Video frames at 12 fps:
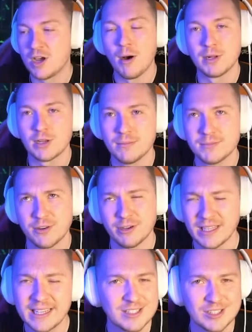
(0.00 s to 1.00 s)
gobblegums or
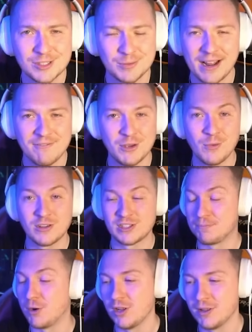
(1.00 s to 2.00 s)
elixirs whenever you want
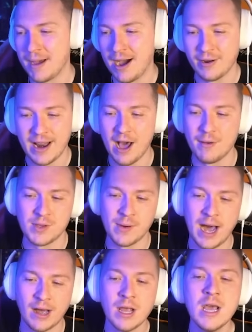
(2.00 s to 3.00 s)
to pull them out and help
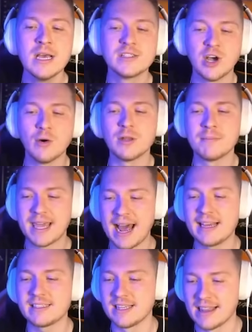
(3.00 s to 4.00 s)
you out. So the
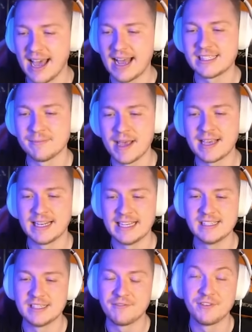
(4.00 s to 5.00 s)
mechanics are there to make it
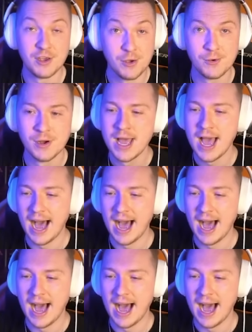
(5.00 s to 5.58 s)
easier for you.